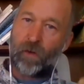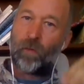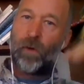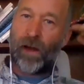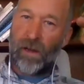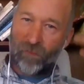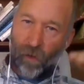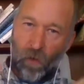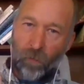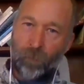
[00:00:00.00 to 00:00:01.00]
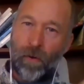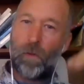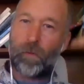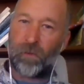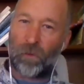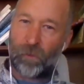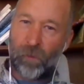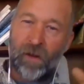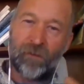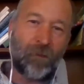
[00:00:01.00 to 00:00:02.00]
raise all boats or
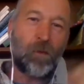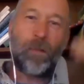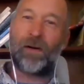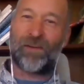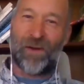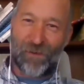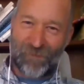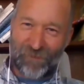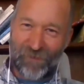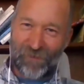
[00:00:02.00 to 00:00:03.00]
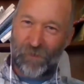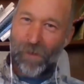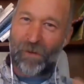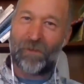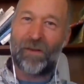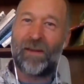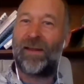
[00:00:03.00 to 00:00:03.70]
raise everybody's consciousness about